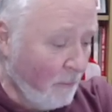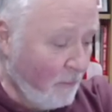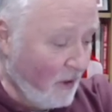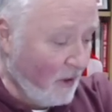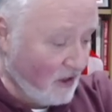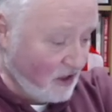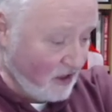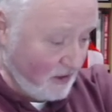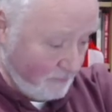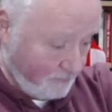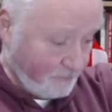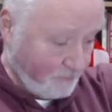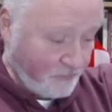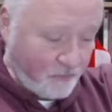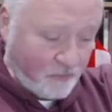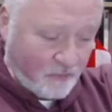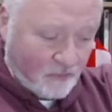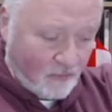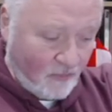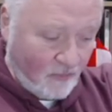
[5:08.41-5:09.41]
But
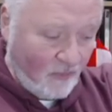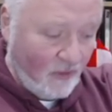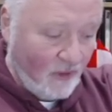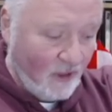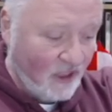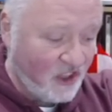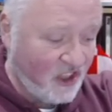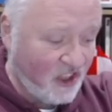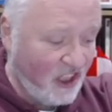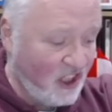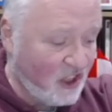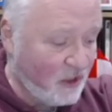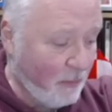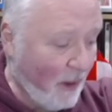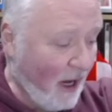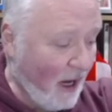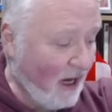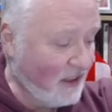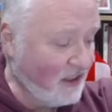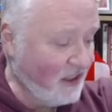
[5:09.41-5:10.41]
she
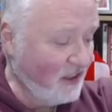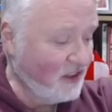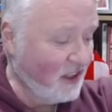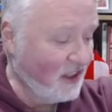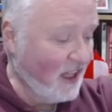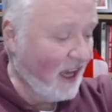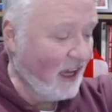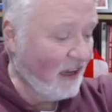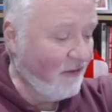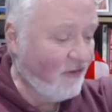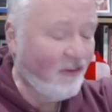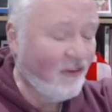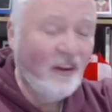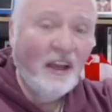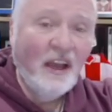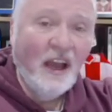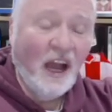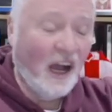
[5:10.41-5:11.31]
sparked into life